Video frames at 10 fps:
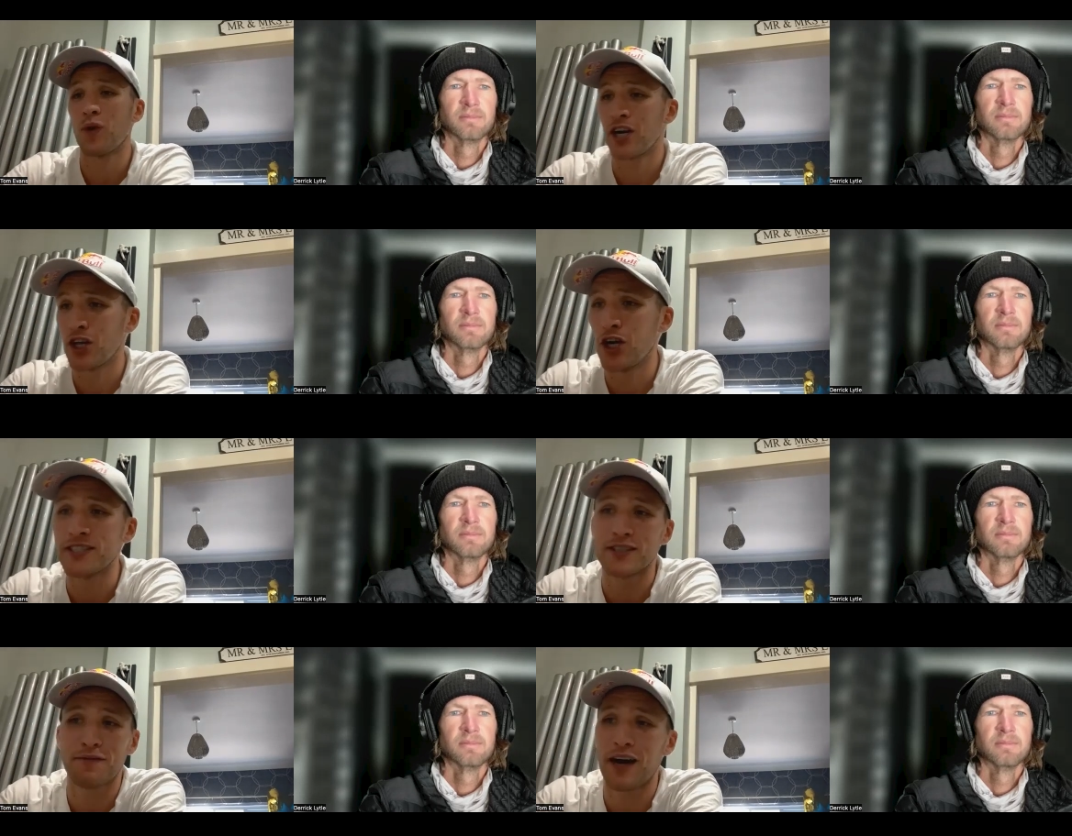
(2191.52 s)
Speaker 1: one of those,
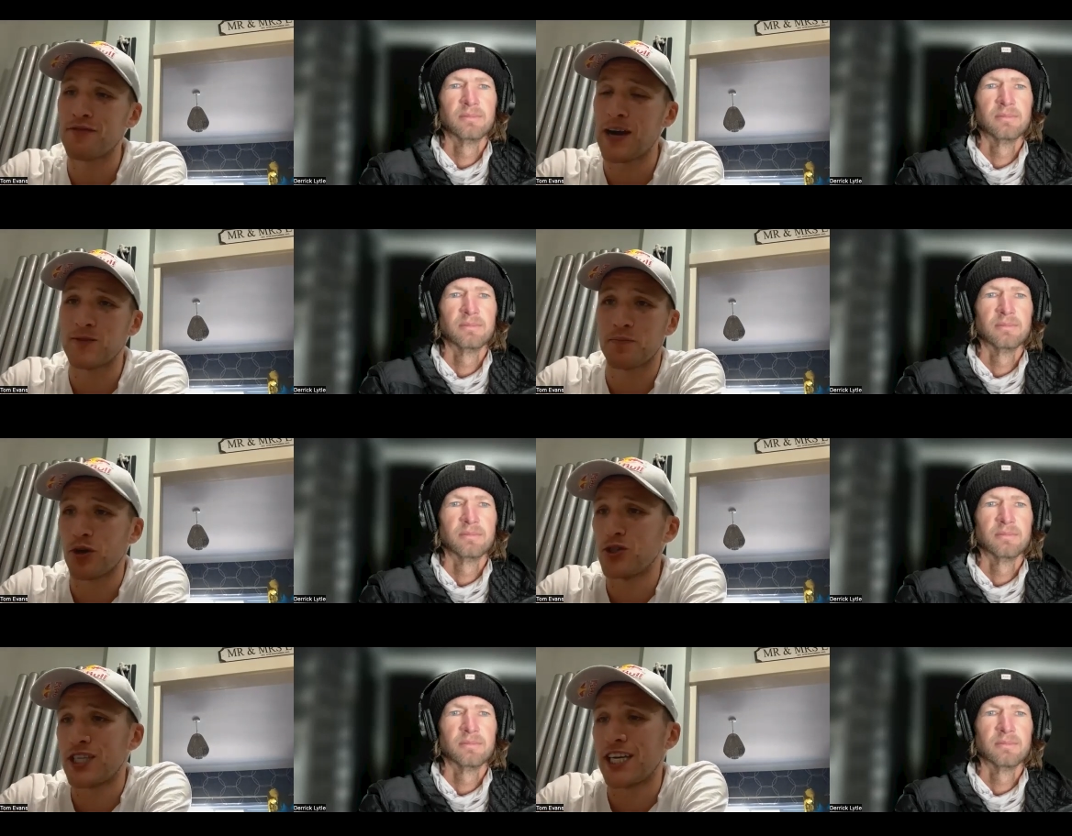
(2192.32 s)
it's five grams of
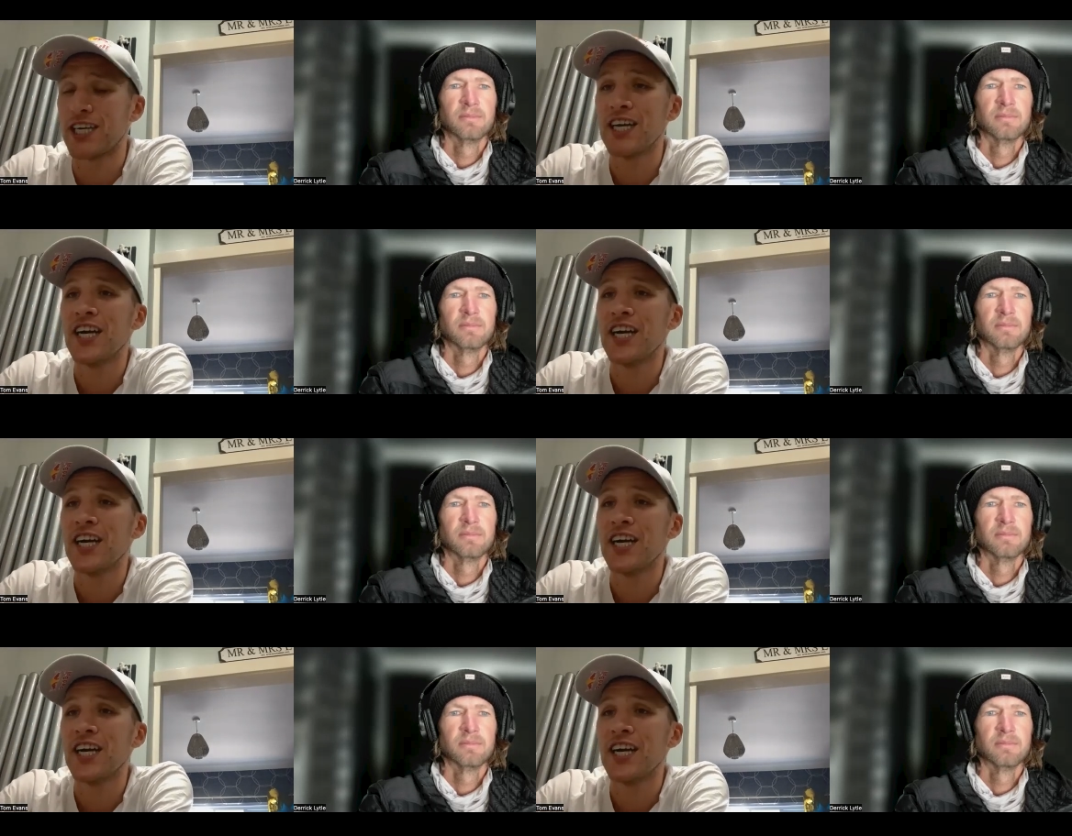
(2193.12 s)
protein.